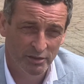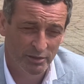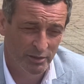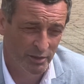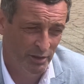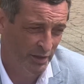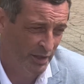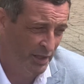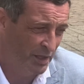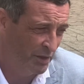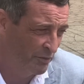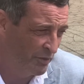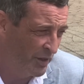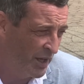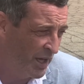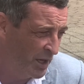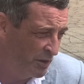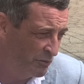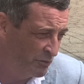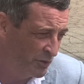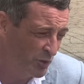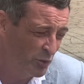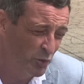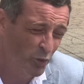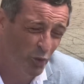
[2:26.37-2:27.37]
I think if that
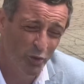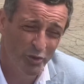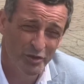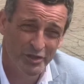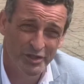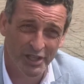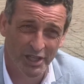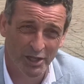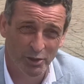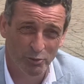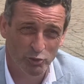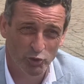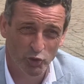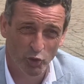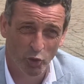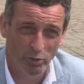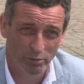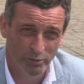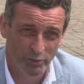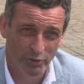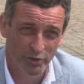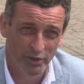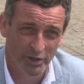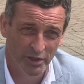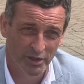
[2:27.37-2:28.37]
ever goes, then I'll
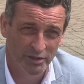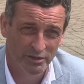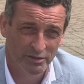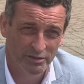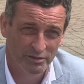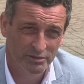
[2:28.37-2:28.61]
stop doing it.